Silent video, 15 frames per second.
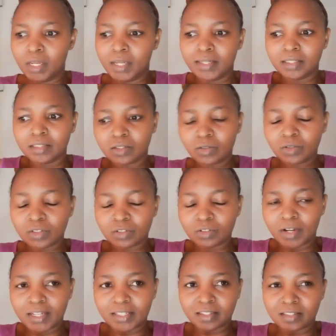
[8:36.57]
It's also
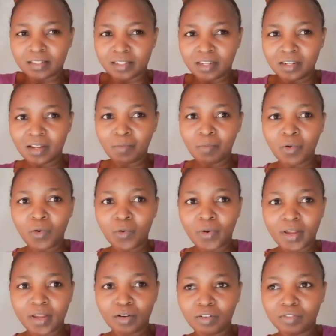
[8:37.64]
a sustainable
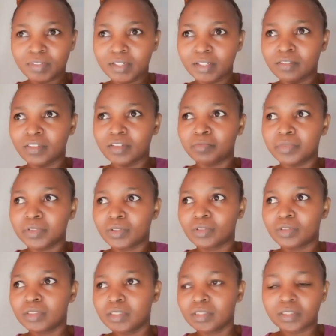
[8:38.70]
way of living
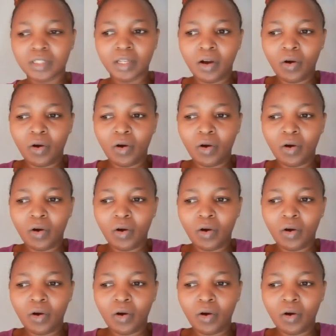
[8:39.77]
because